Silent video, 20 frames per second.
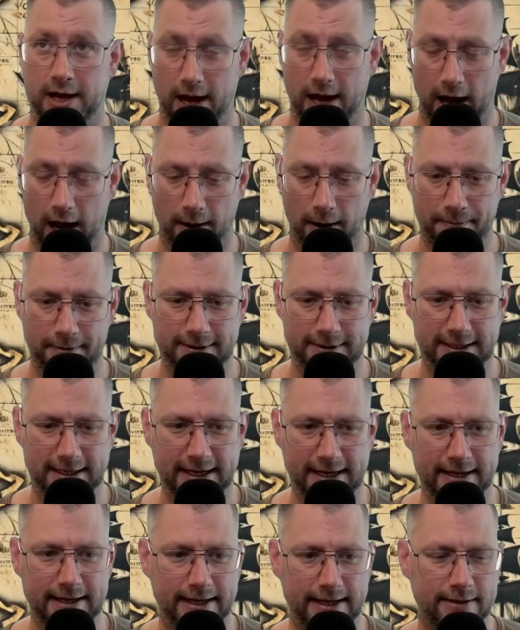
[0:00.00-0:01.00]
I'll put a
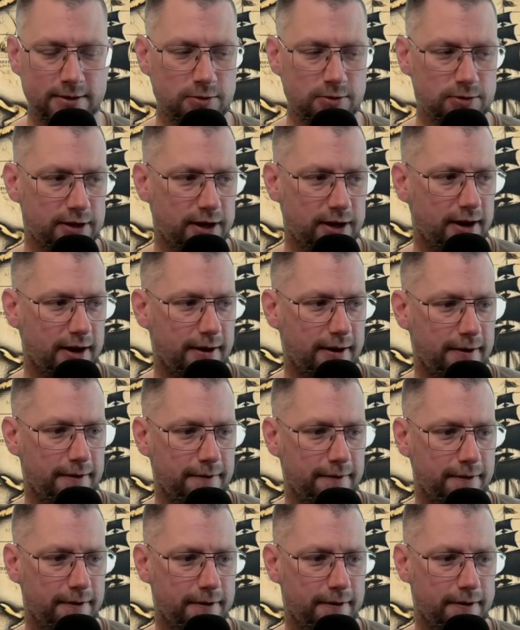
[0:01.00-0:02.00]
link
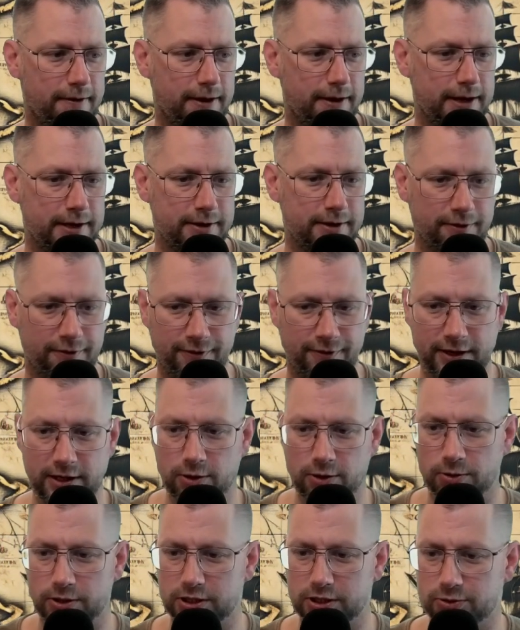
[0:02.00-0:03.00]
in the video
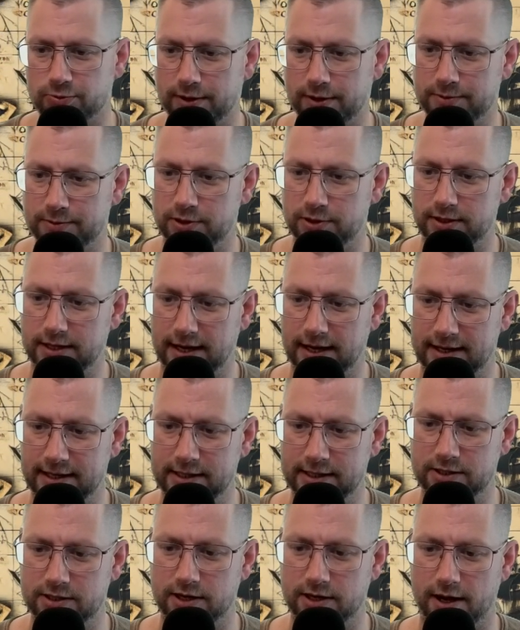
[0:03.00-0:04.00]
description that
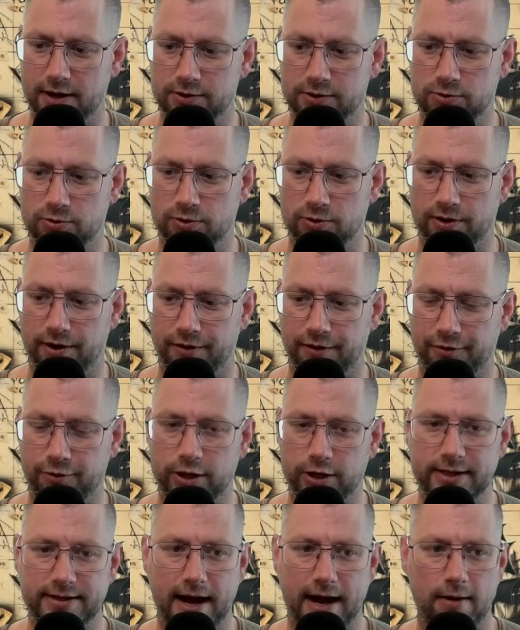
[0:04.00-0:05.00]
leads to a free
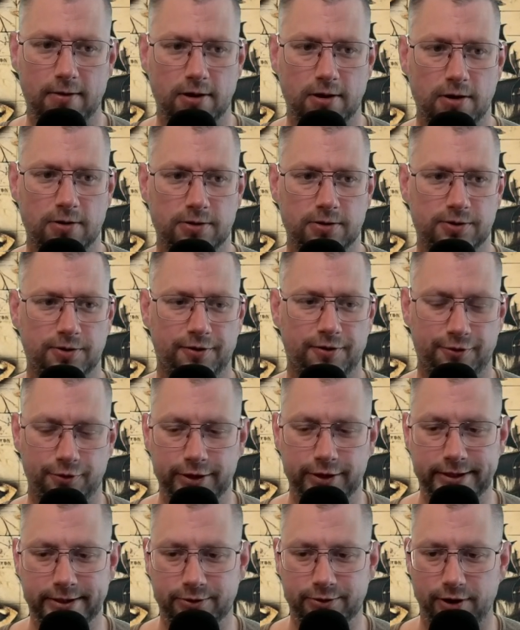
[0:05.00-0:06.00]
download or free
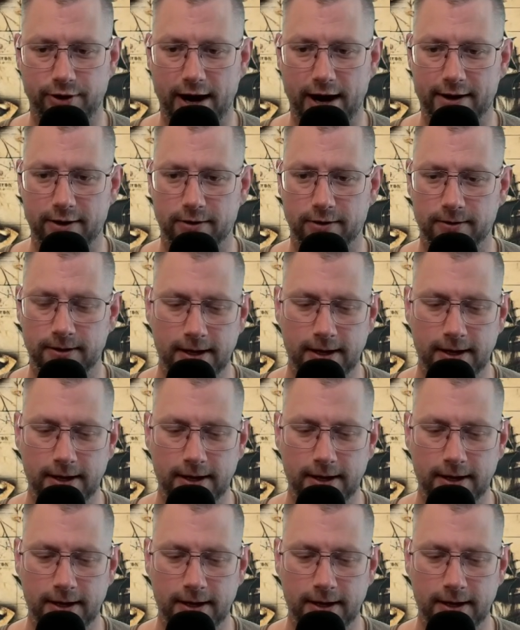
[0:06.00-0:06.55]
trial